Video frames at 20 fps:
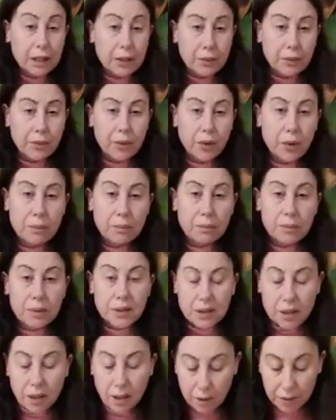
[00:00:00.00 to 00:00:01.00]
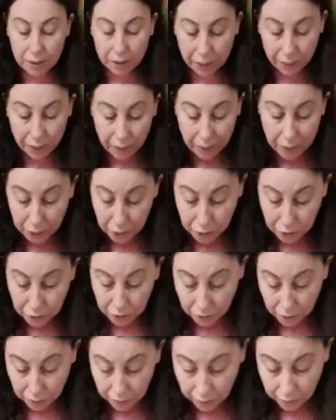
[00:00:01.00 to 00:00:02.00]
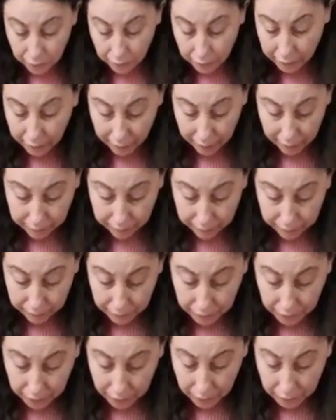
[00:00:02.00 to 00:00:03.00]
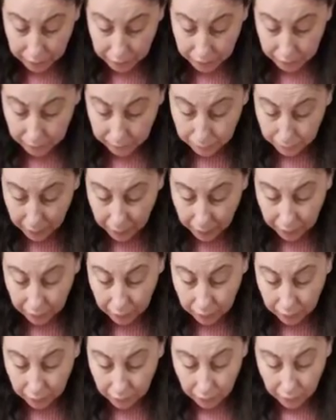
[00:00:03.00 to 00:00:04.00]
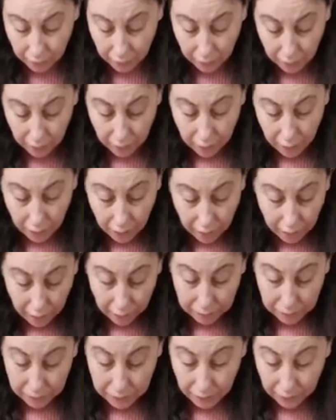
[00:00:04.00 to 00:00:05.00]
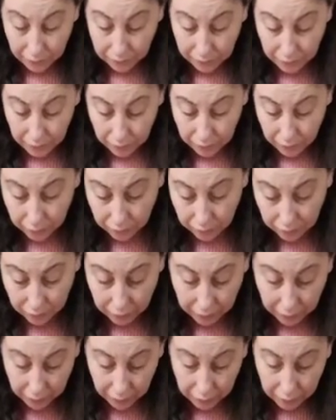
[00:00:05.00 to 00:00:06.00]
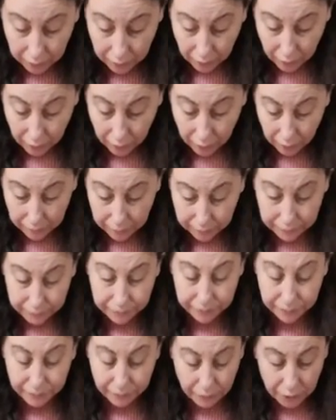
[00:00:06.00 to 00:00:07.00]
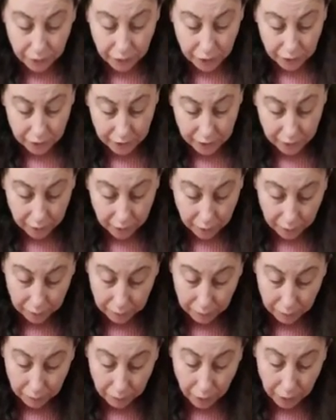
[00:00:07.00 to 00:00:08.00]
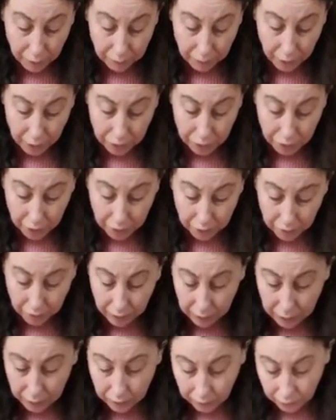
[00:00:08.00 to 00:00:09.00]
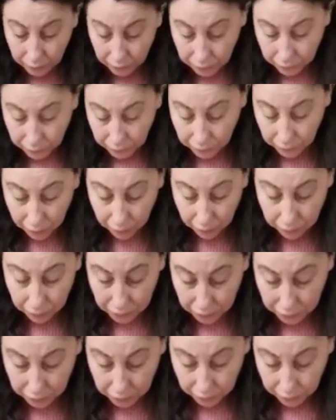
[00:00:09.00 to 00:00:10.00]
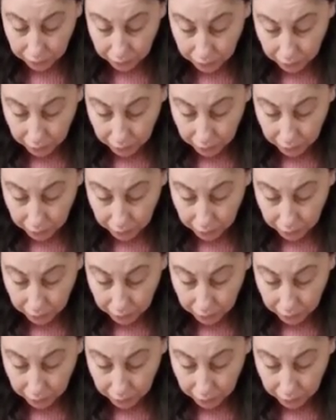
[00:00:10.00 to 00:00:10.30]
it from start to finish. Um, so that is something I'm definitely going to read, um, which is that I'm, I'm actually really looking forward to